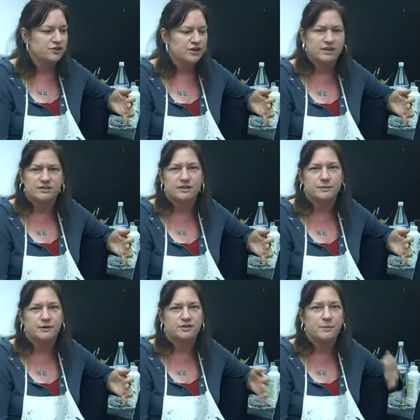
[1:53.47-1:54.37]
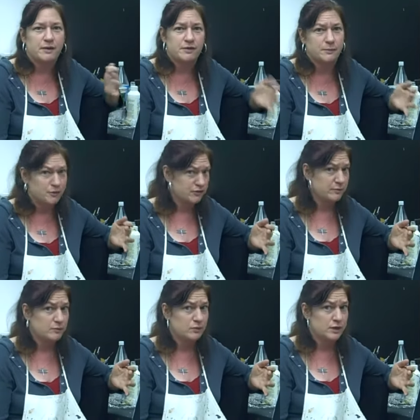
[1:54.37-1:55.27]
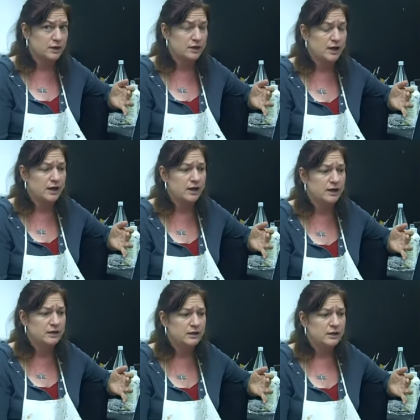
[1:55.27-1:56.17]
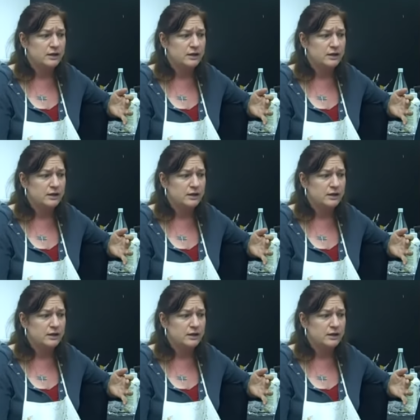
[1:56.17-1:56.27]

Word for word: the Cherokee Syllabary is probably the most important uh,